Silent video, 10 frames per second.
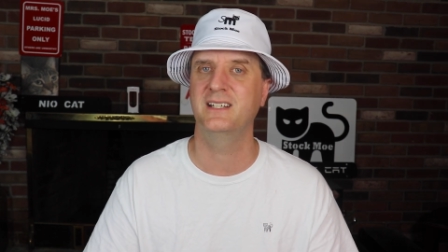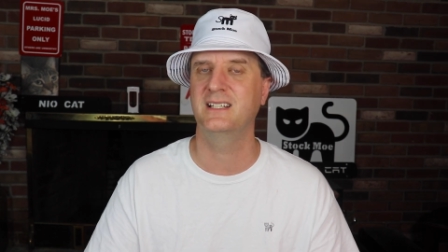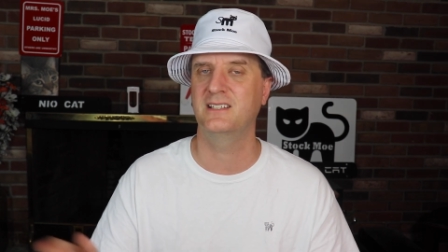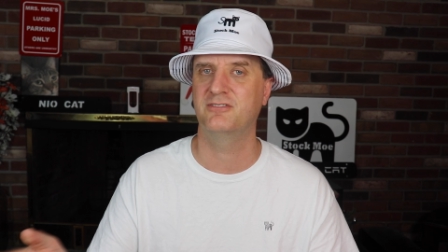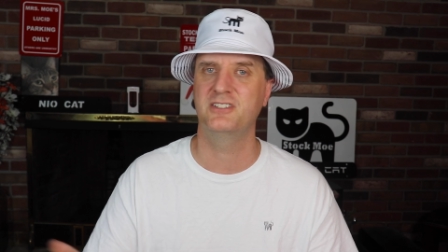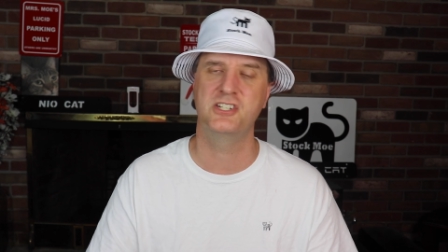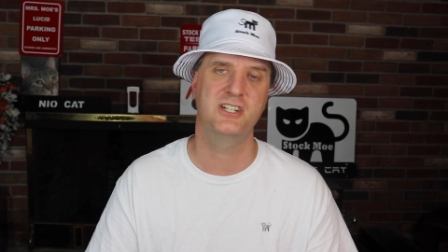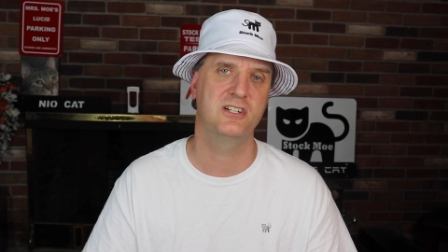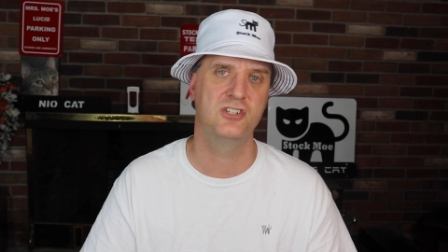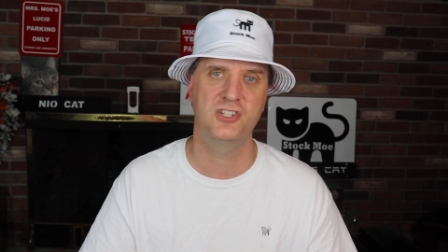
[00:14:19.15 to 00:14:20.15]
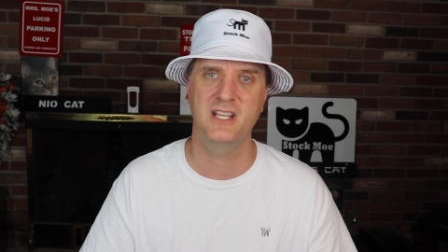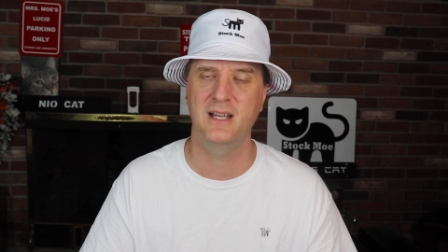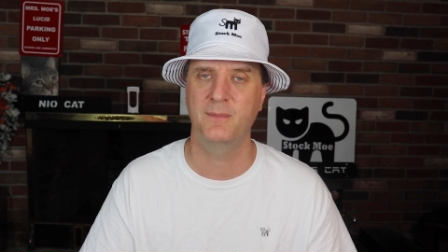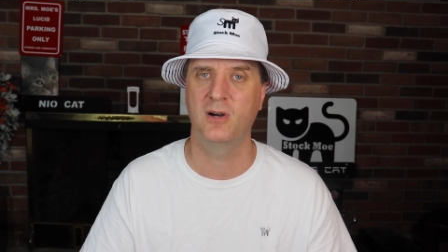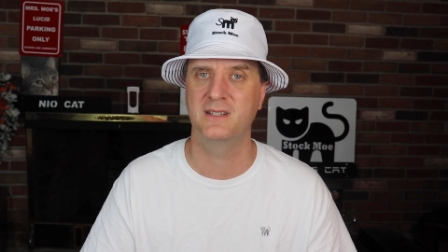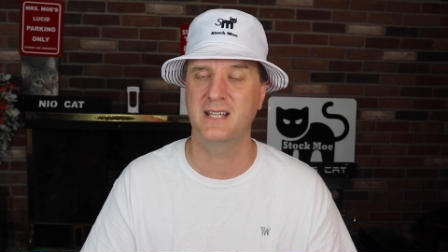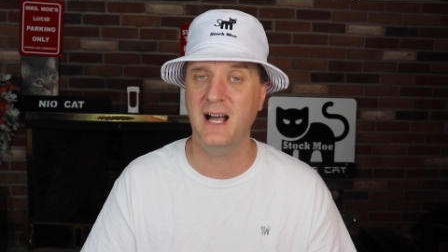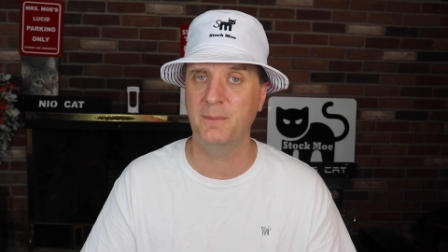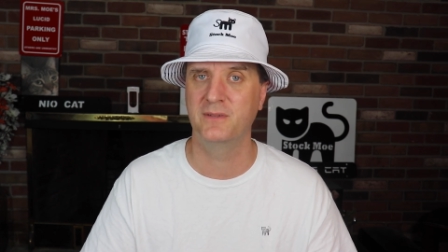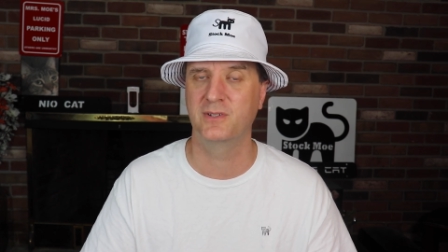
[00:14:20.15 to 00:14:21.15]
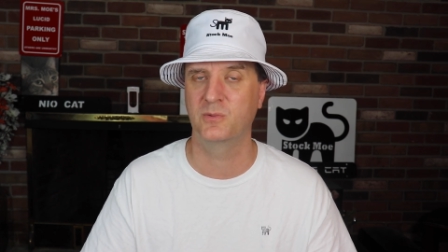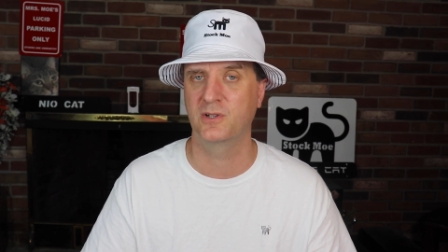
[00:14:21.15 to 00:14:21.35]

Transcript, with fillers: you get the free share of GM on top of it,